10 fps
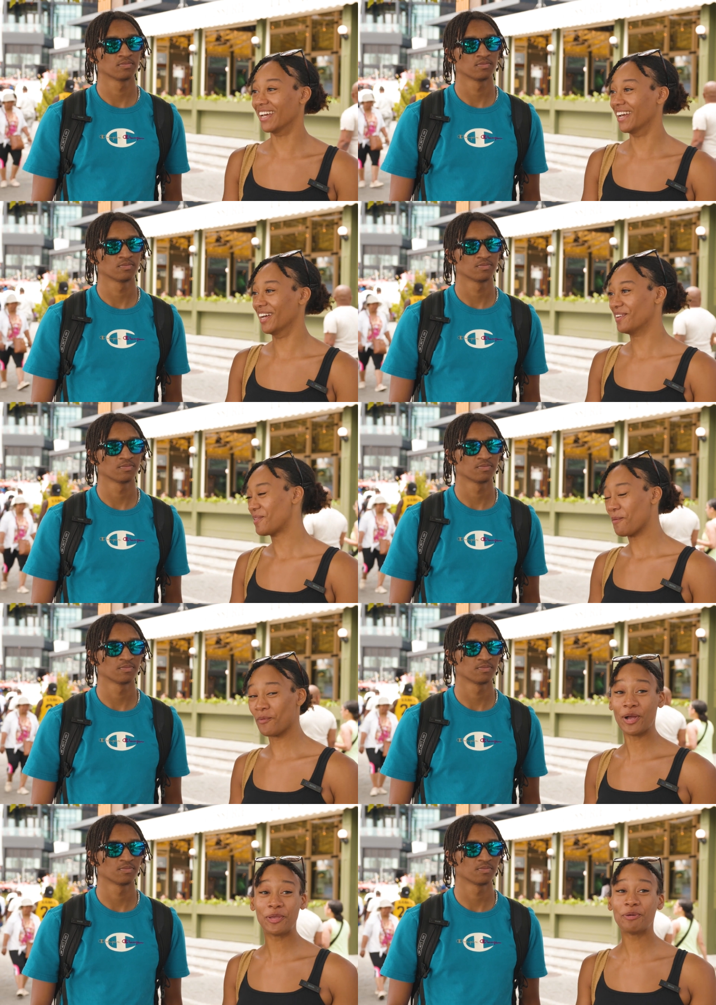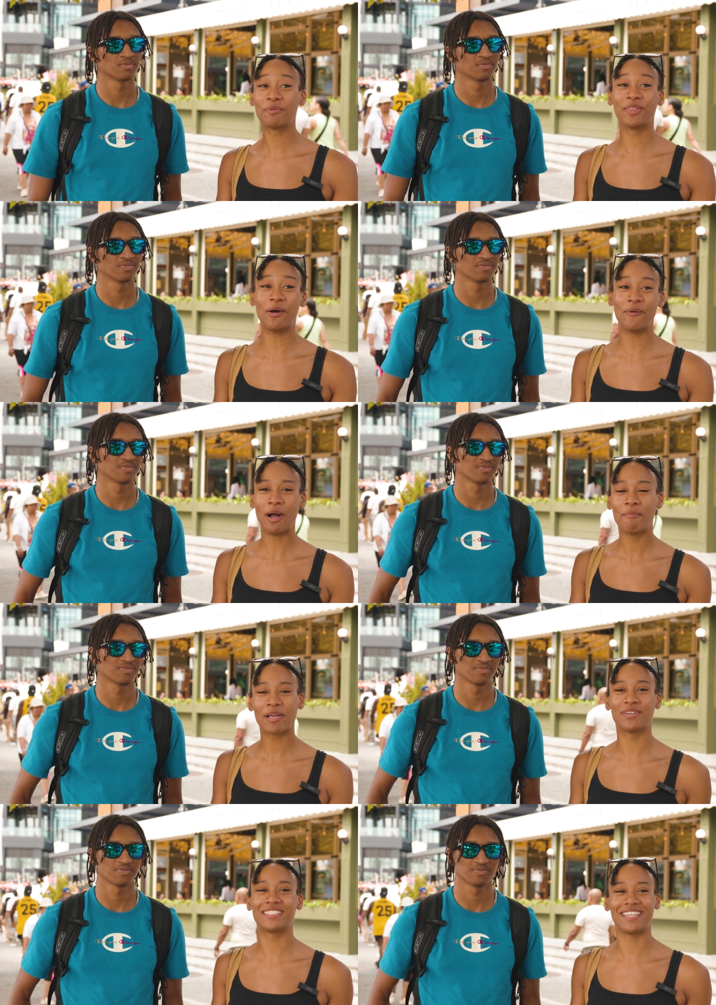Speaker 1: Yeah. We're all human, though. We all
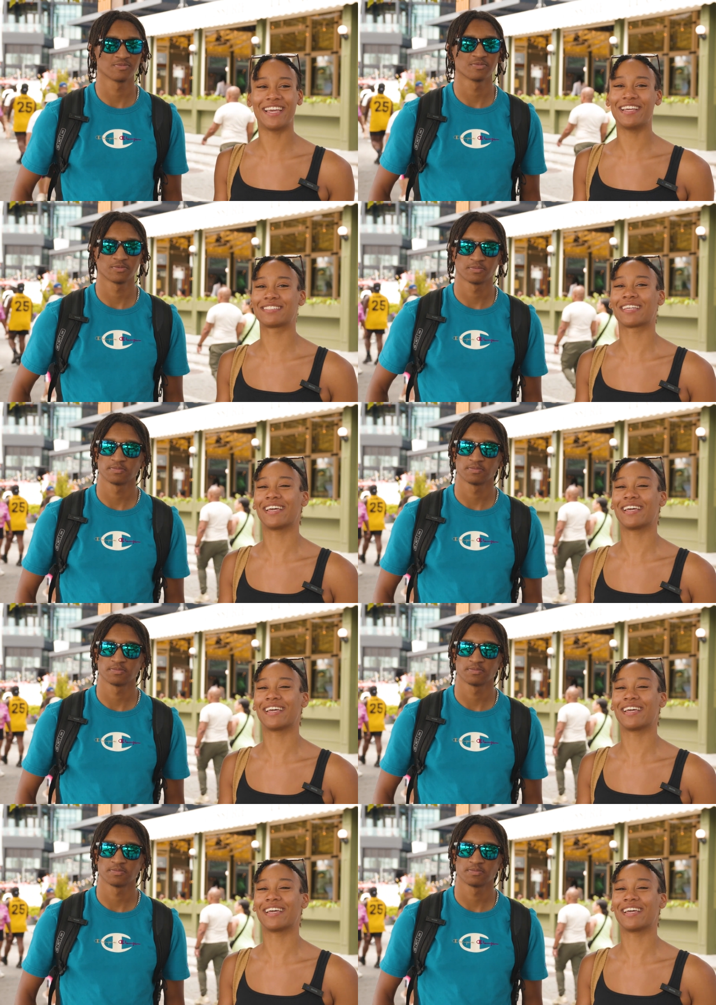make mistakes.